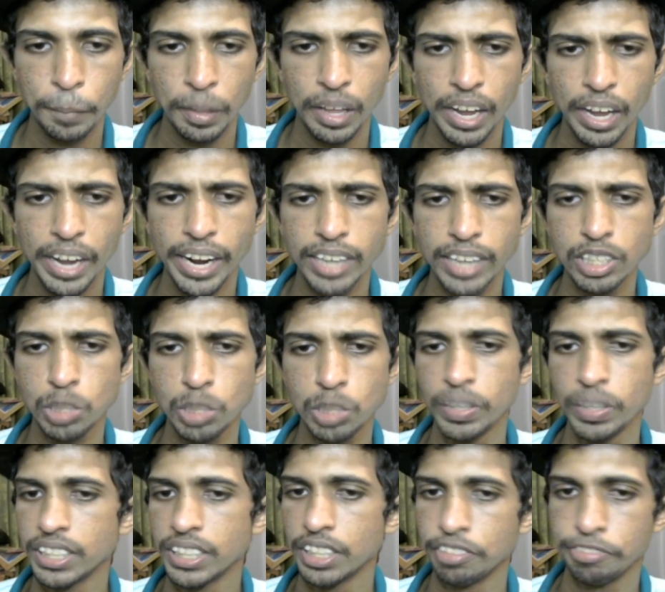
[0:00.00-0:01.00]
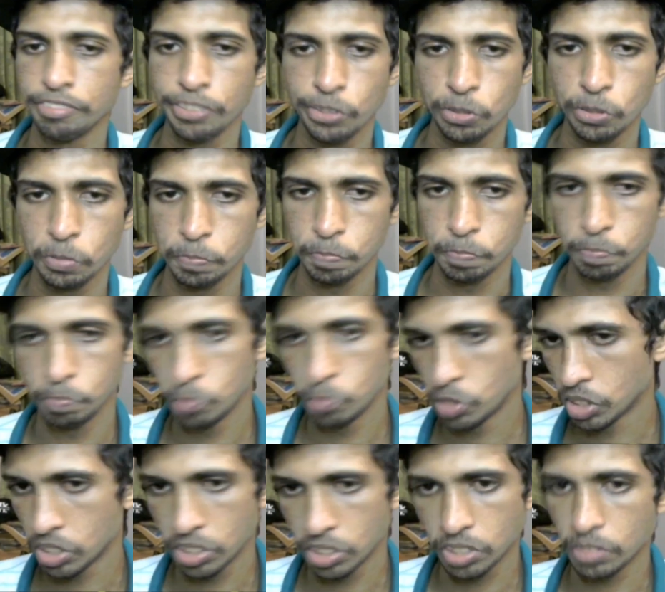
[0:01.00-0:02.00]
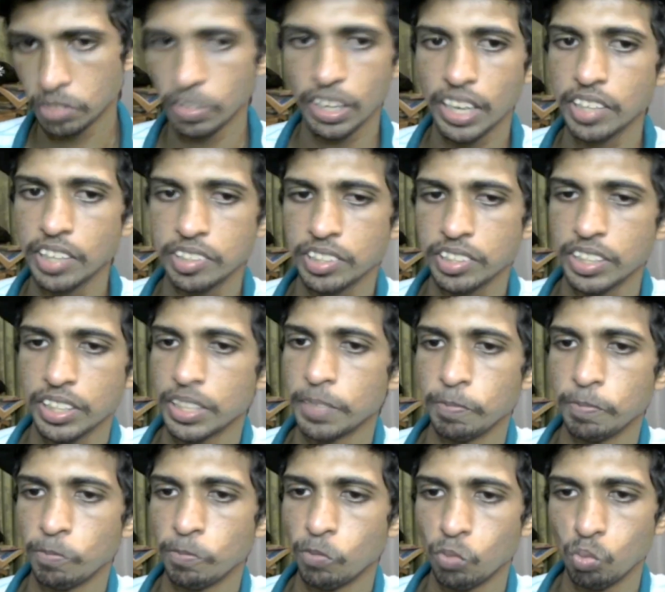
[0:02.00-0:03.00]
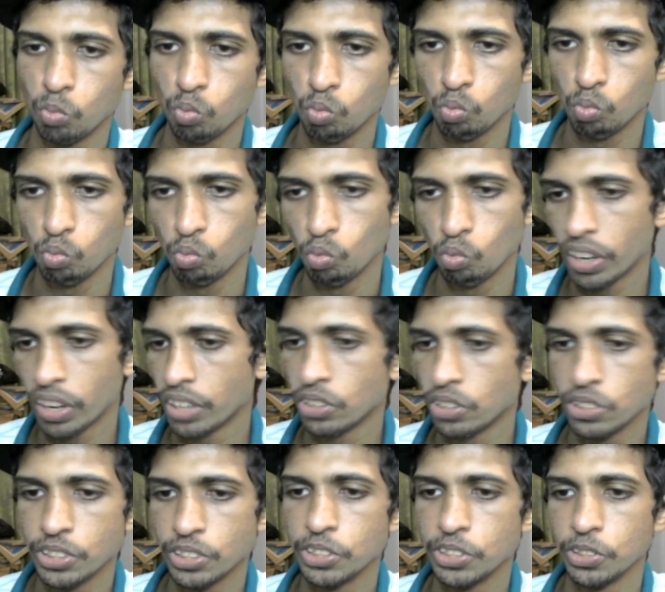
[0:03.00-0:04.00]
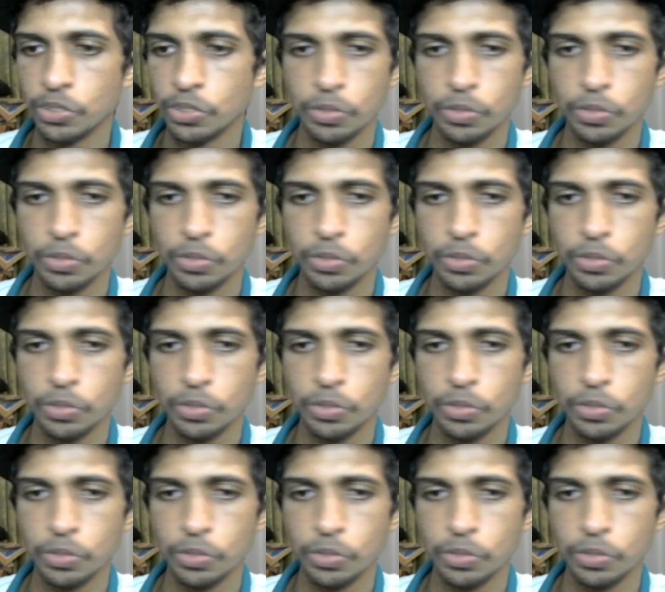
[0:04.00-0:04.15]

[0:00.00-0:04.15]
and I just played a4, just asking him what I going to do.